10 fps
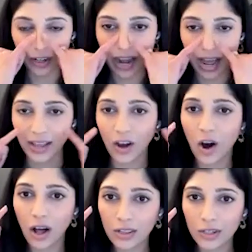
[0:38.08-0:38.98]
under eye
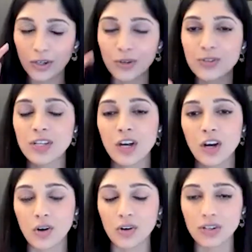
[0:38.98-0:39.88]
hollows
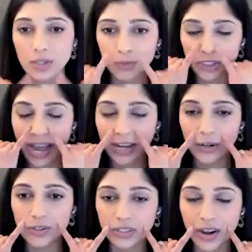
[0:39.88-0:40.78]
or some
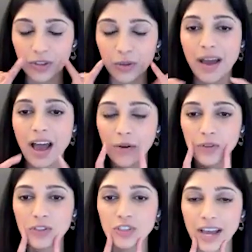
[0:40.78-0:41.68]
shadows around the
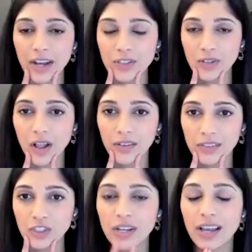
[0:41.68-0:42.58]
mouth or shadows along
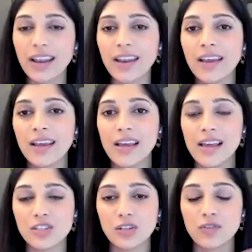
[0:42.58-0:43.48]
the chin,
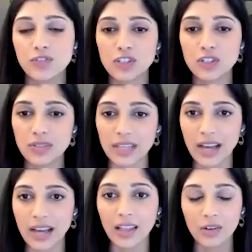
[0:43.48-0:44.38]
instead of just using
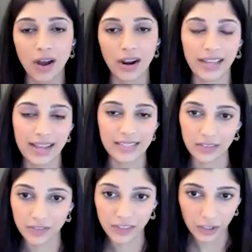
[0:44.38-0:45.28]
hyaluronic
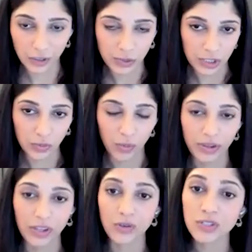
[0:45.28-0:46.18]
acid filler, which is what we
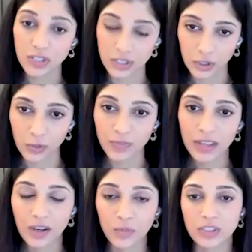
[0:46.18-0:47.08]
used to do,
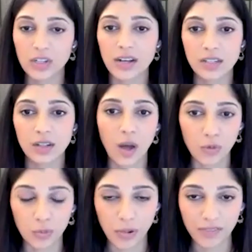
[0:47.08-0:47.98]
which caused a lot
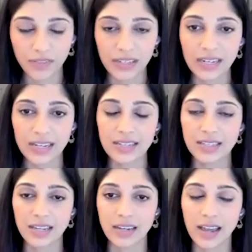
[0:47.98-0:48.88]
more
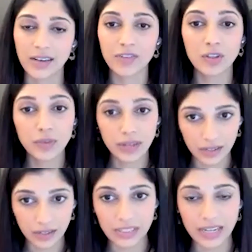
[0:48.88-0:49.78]
puffiness and fluid
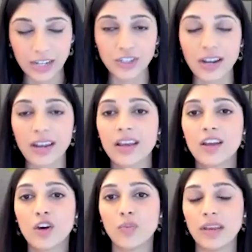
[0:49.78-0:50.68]
retention,
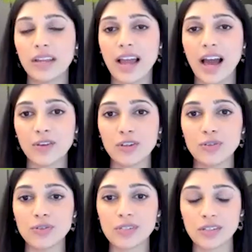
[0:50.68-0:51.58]
we can now
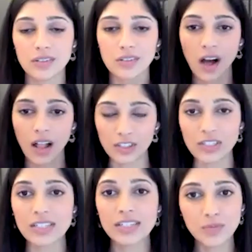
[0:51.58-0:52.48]
use
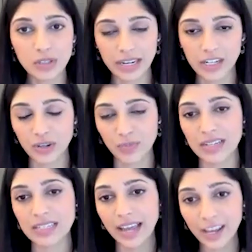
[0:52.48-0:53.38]
collagen stimulating
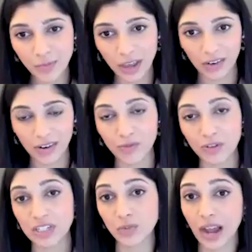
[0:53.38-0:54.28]
treatments like PRF,
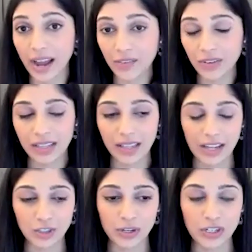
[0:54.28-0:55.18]
which is what I really
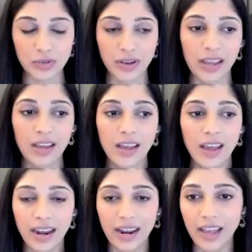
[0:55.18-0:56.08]
enjoy doing.
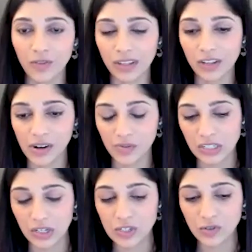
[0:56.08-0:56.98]
And I get really great
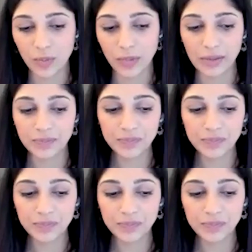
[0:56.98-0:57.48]
results from it.